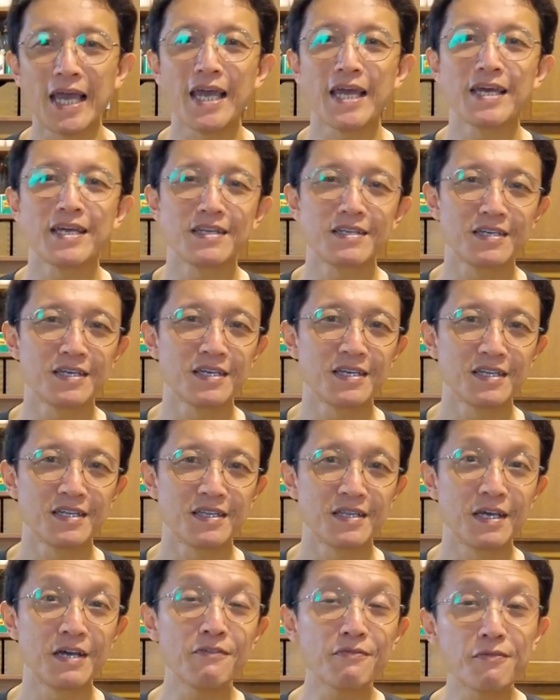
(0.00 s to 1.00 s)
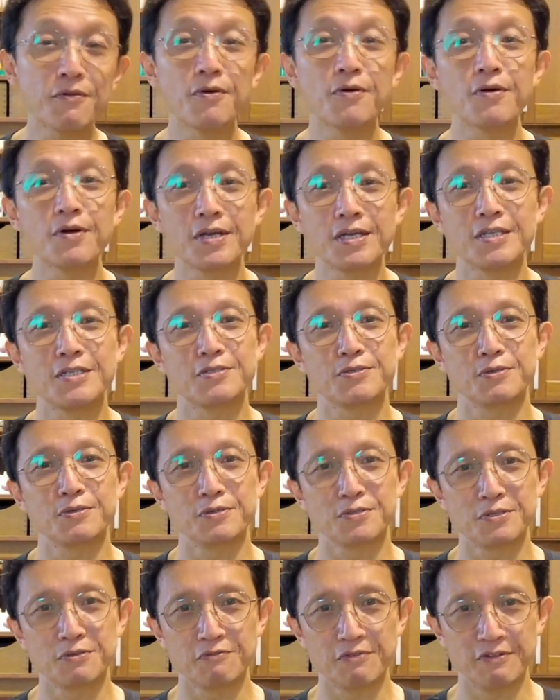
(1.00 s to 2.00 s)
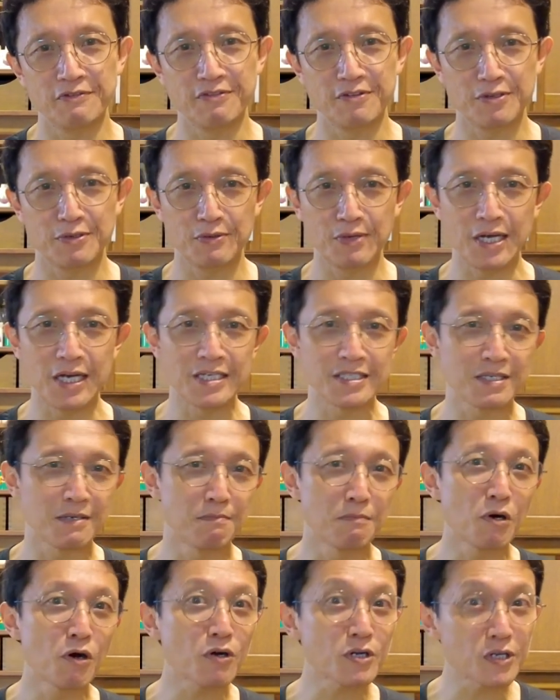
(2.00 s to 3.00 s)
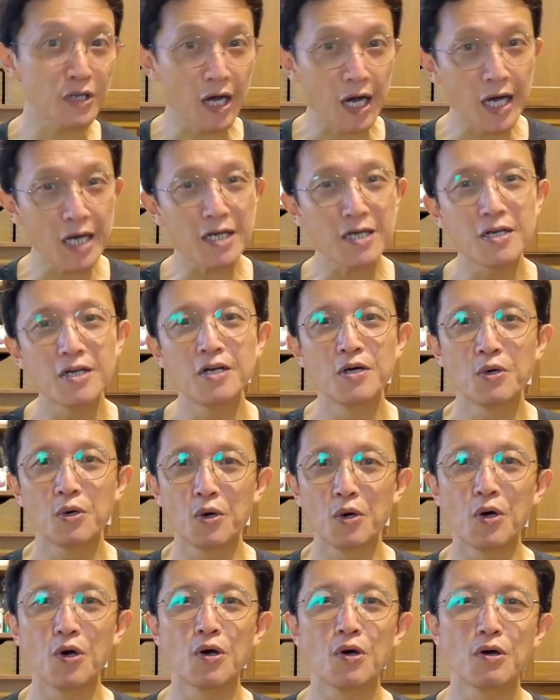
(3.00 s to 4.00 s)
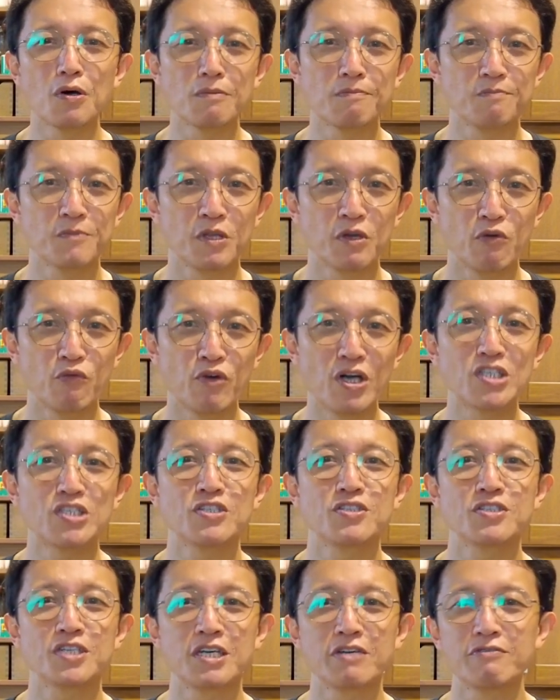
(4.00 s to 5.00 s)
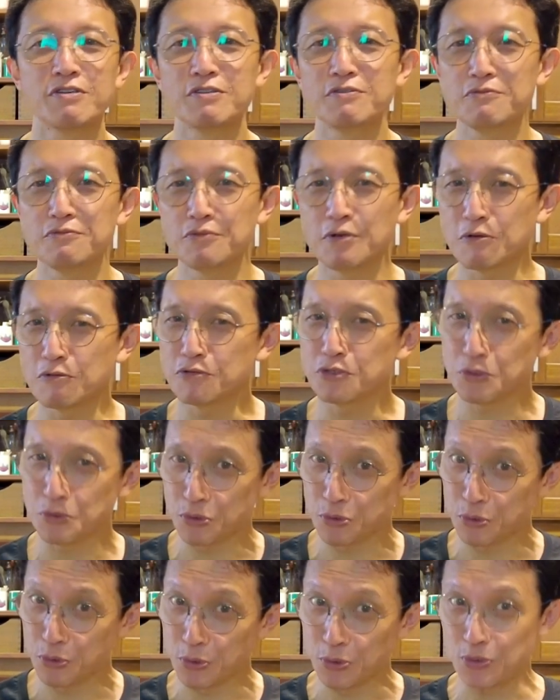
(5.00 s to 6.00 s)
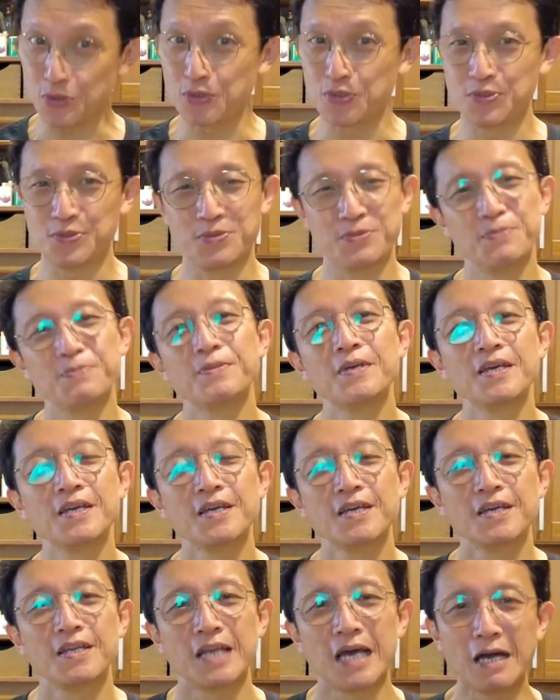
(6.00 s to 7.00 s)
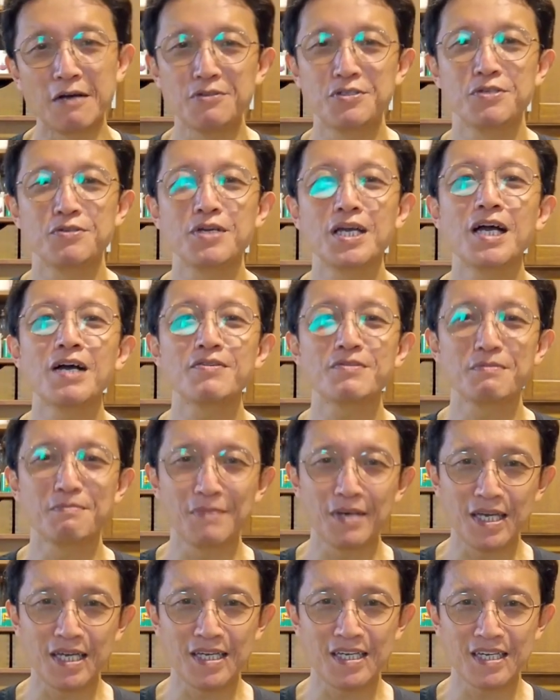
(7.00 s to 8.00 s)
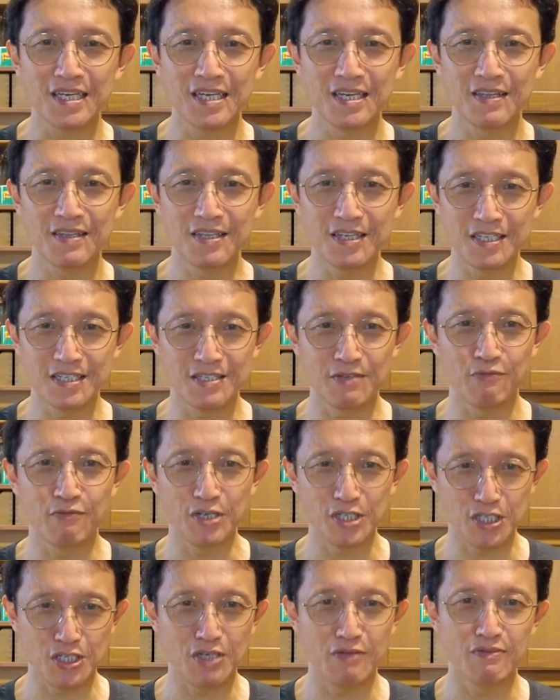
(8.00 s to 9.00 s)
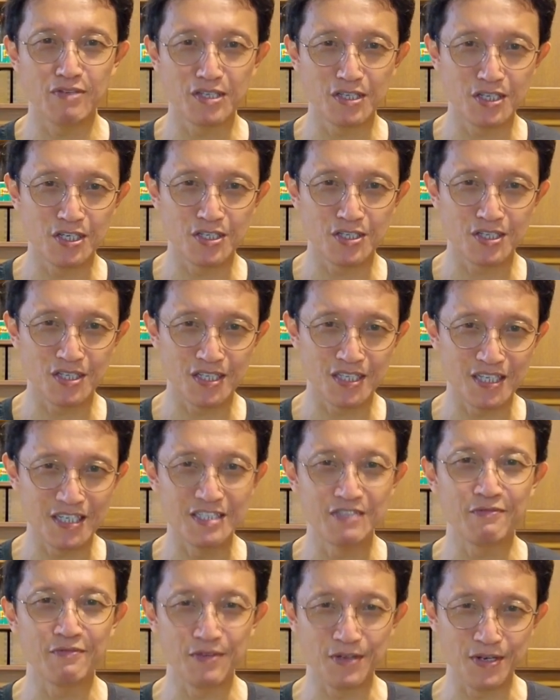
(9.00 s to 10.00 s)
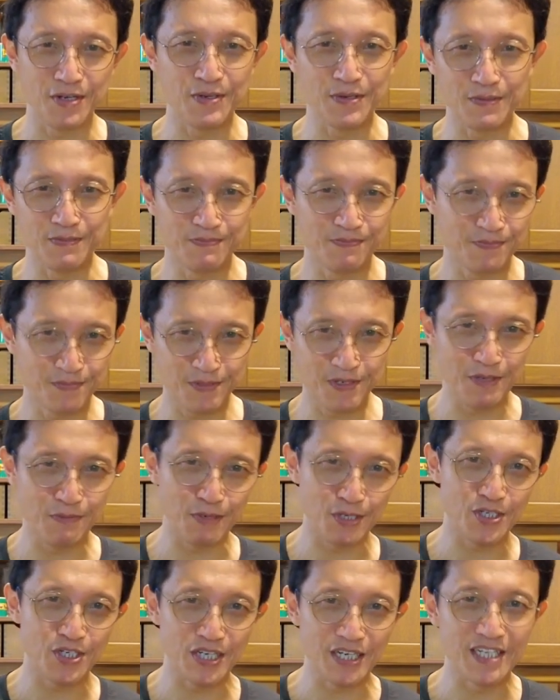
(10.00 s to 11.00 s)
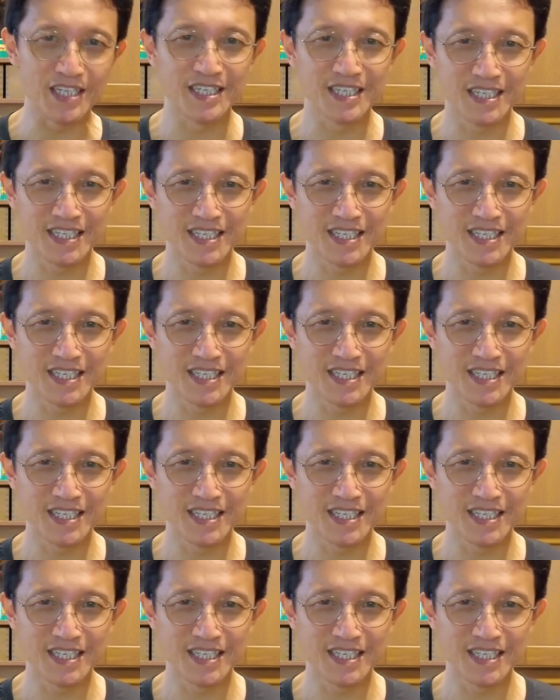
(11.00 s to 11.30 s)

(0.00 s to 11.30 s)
And therefore, it is also referred to as mock duck or vegetarian roast goose. I'll show you how to make this vegetarian dish in this video. Keep watching.